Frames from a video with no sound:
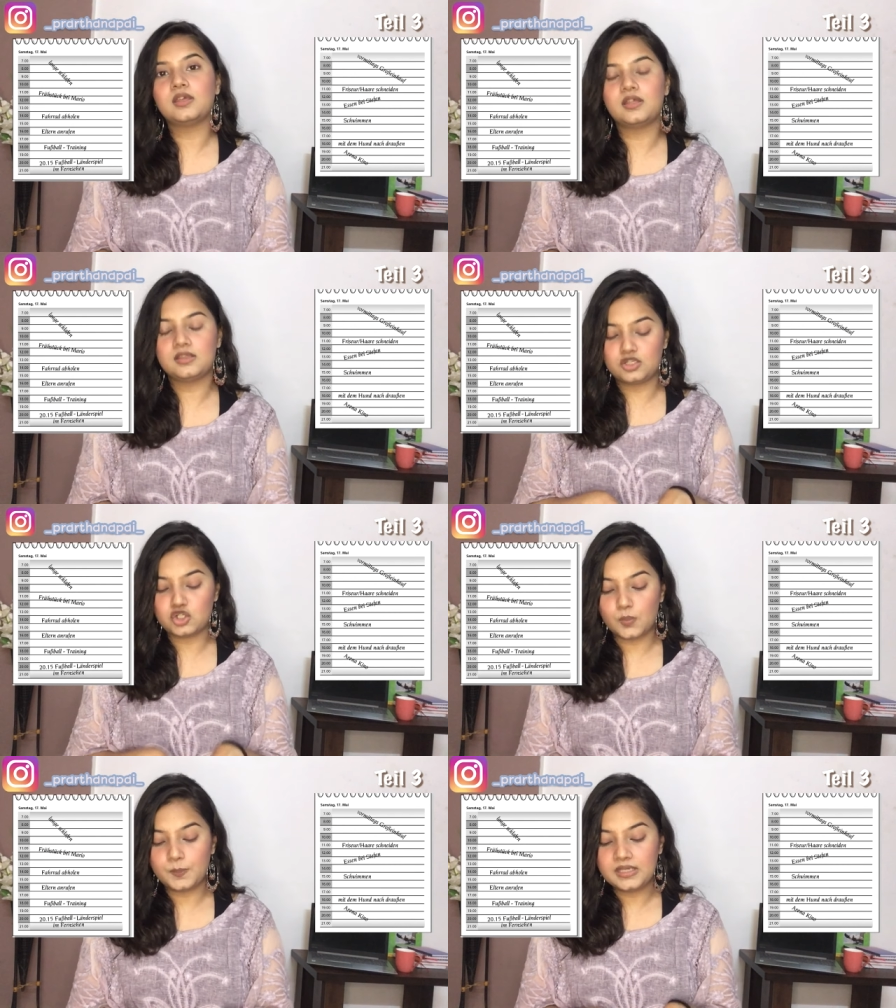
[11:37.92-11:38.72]
the
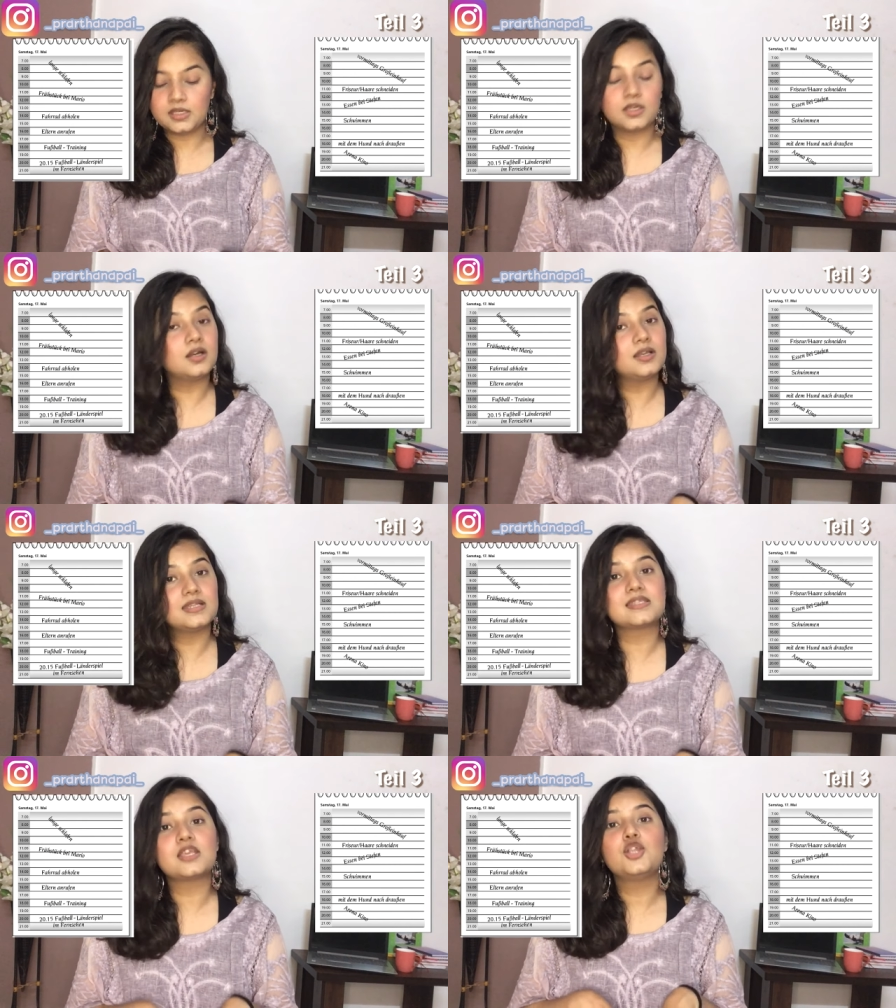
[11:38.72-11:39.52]
topic here
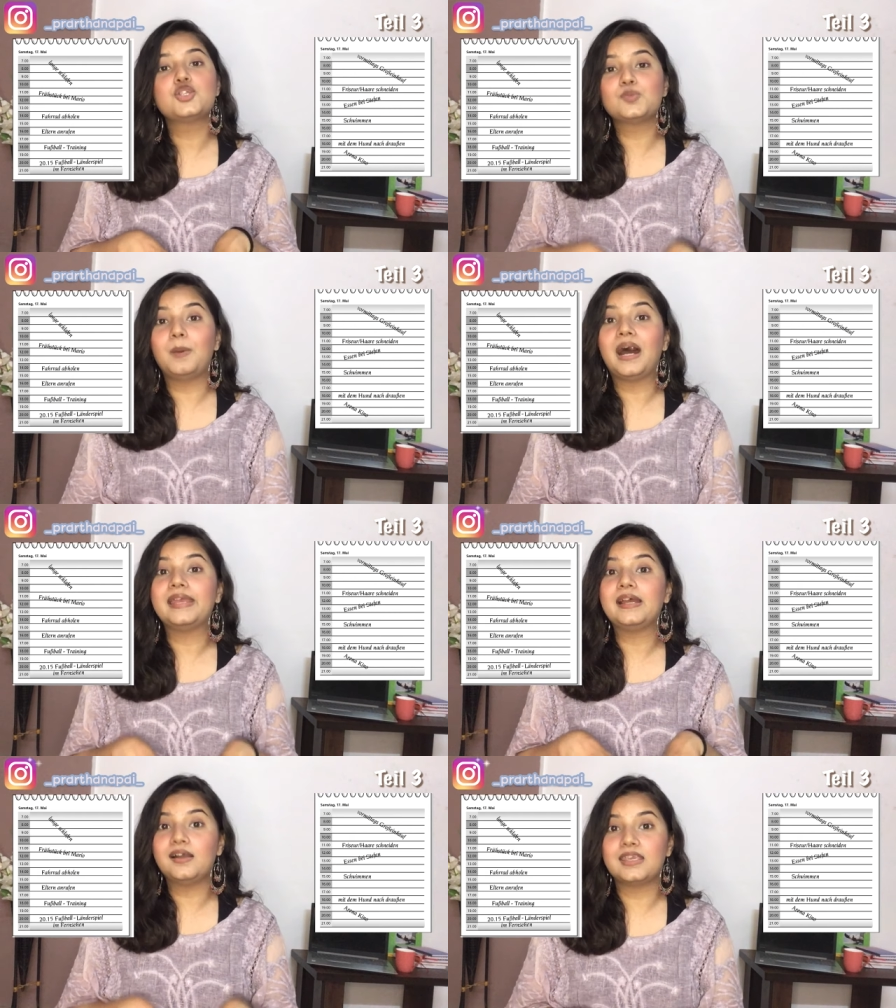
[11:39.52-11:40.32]
is to buy
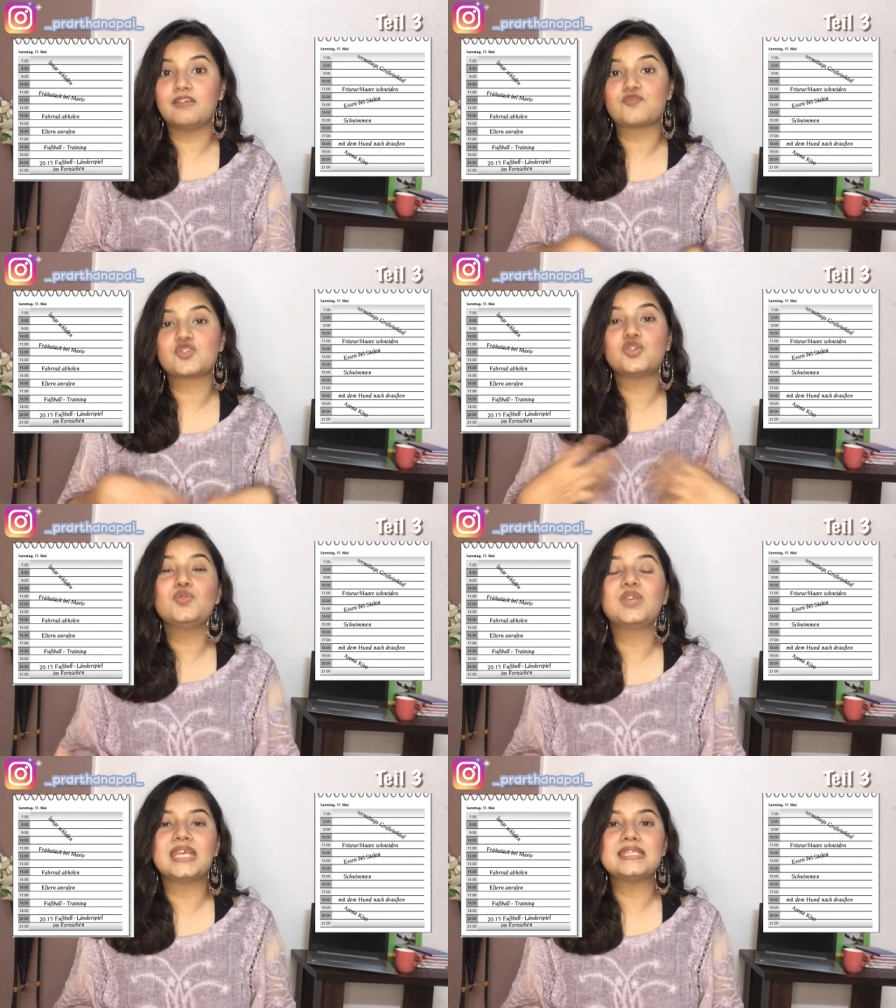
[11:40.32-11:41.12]
a gift so you
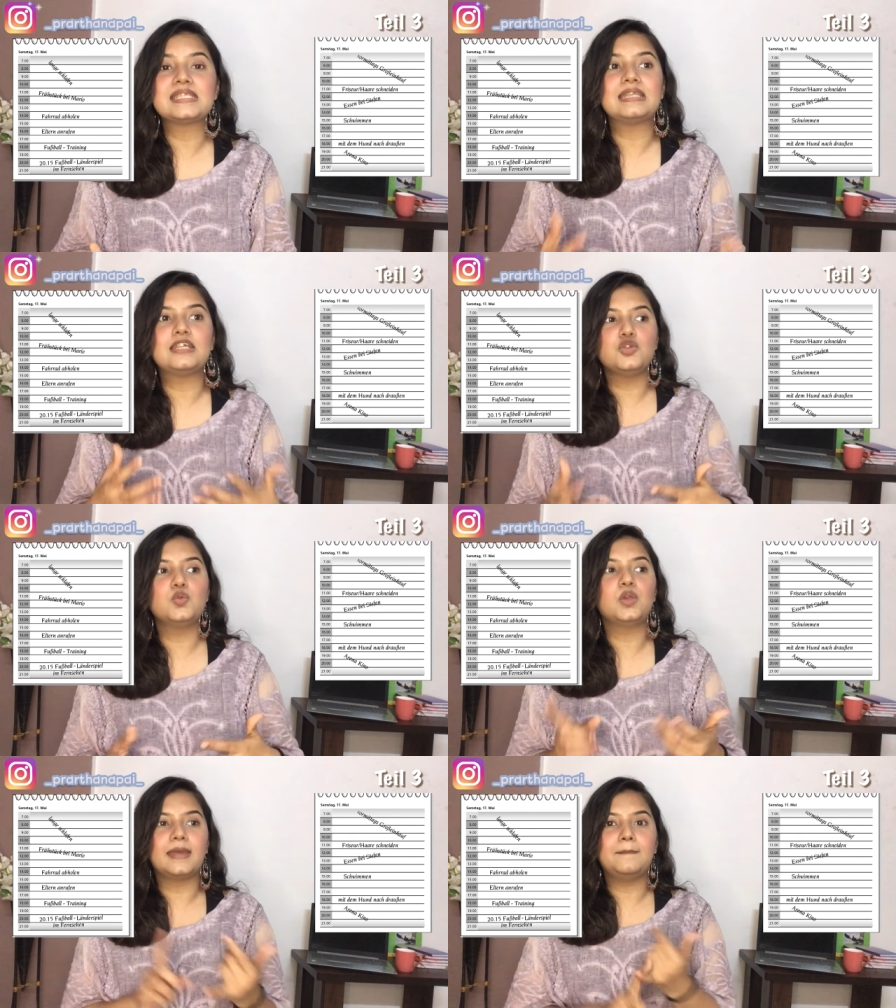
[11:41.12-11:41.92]
can say that you
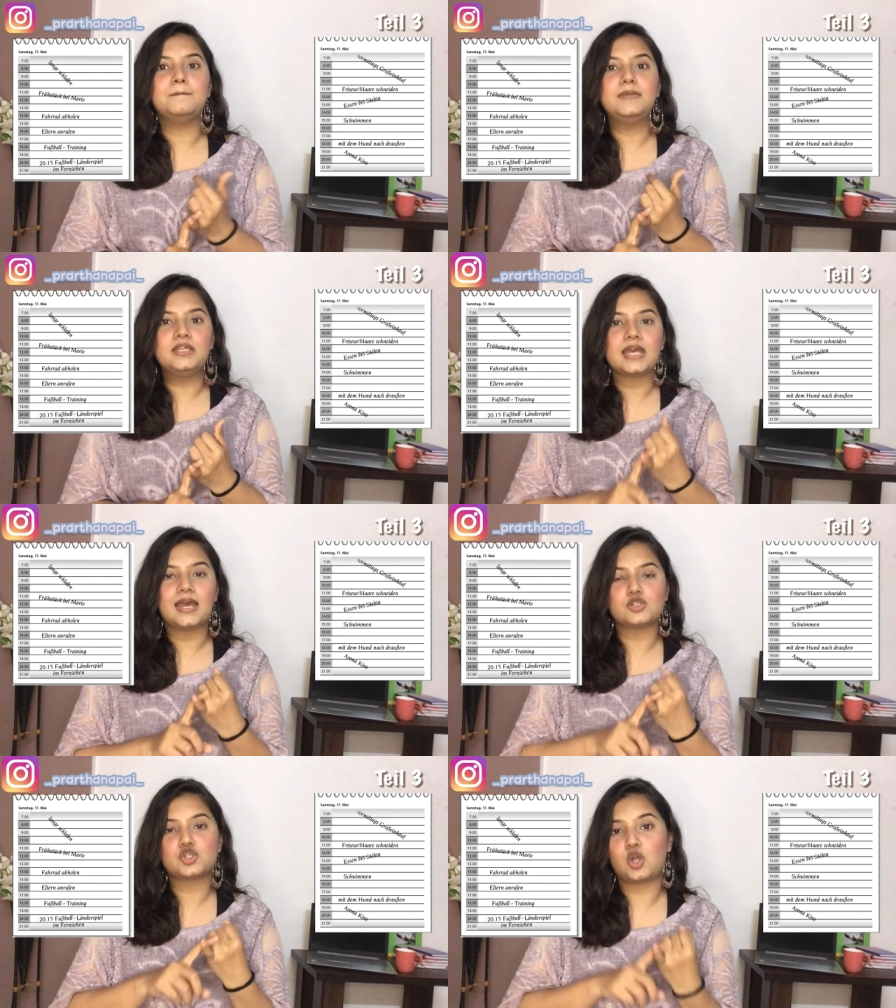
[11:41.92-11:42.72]
can meet
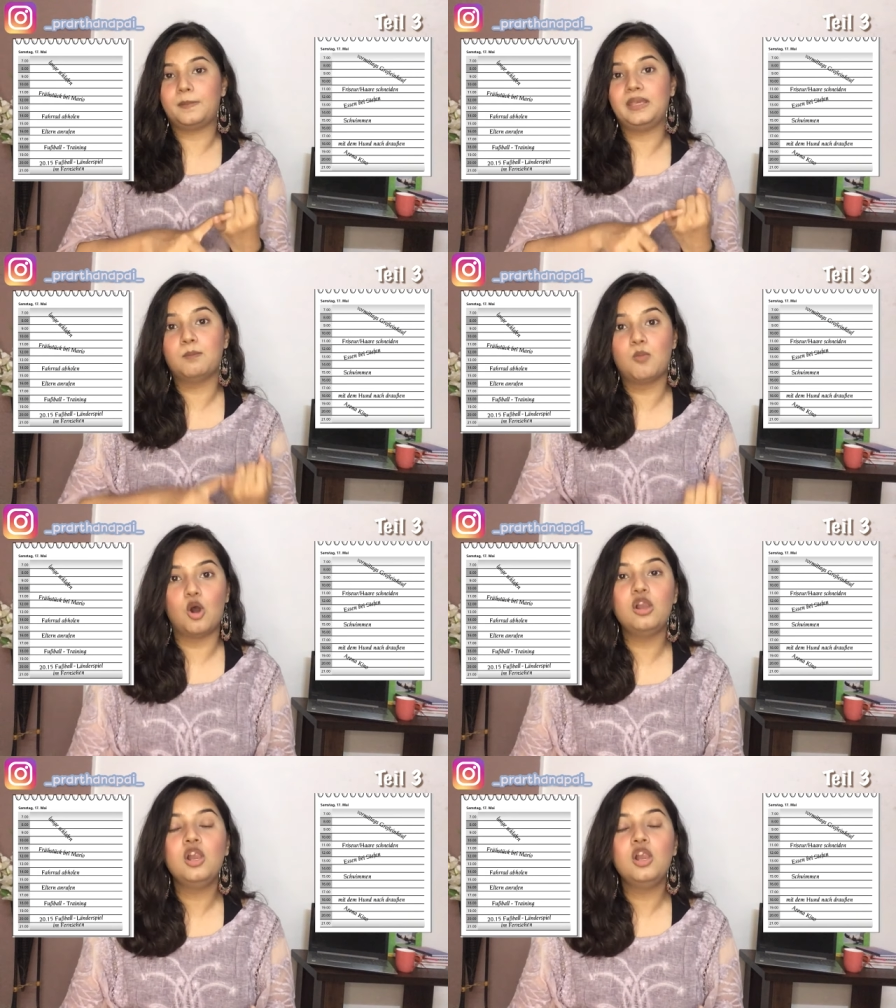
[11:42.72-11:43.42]
at shopping mall